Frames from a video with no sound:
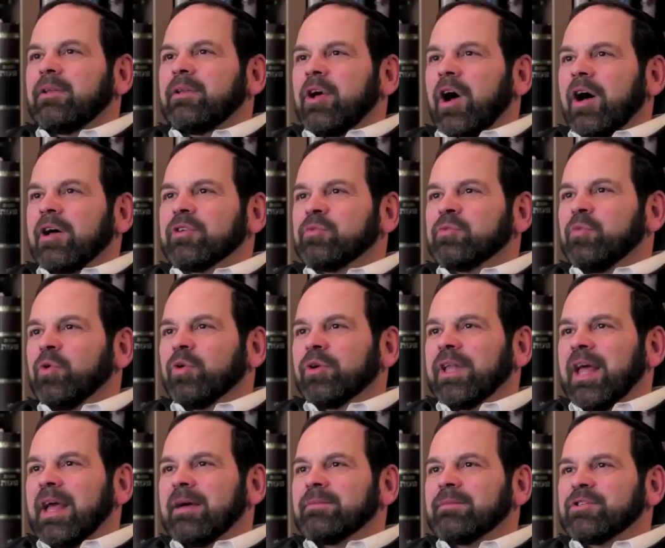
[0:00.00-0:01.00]
they cause more
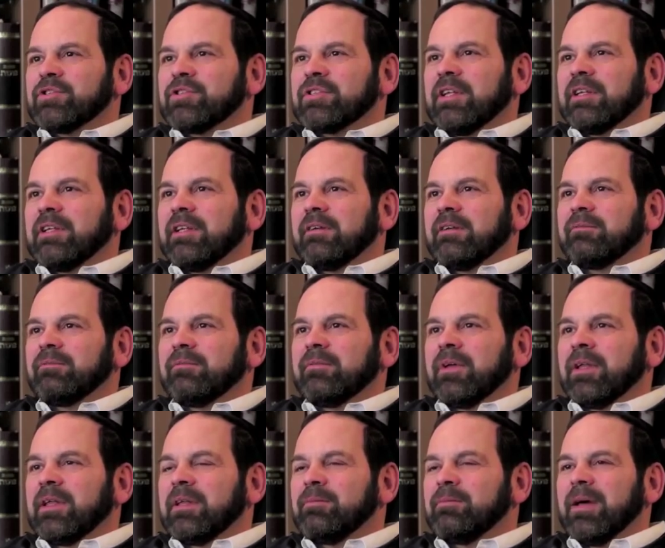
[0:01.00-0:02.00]
damage than I'm, um,
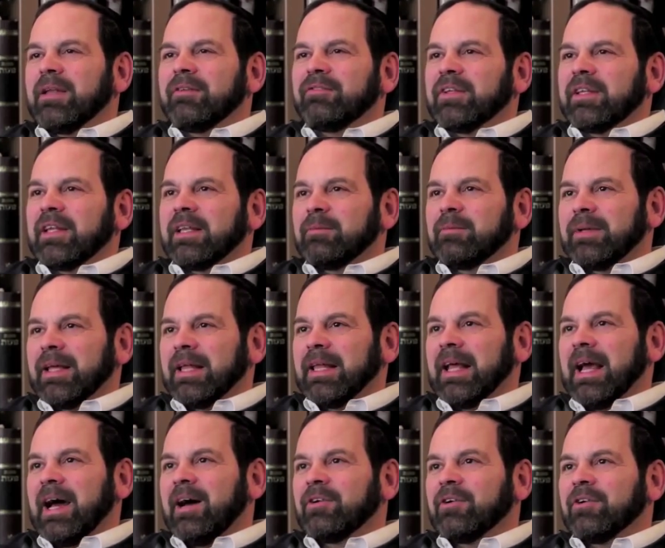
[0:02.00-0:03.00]
any benefit that I'm
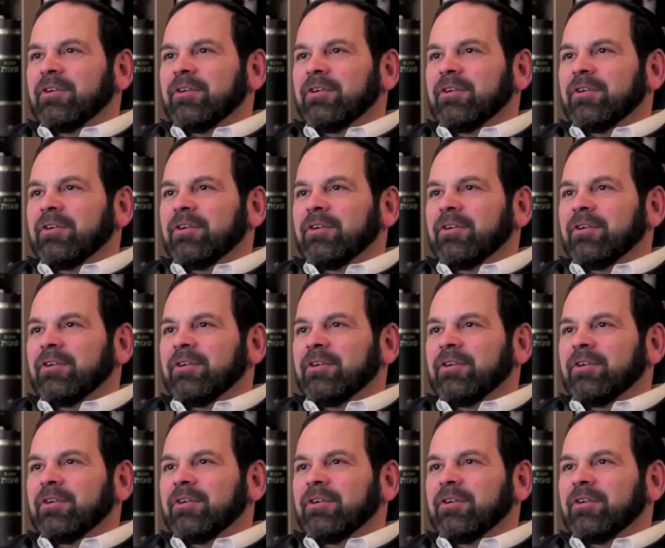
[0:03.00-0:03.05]
getting out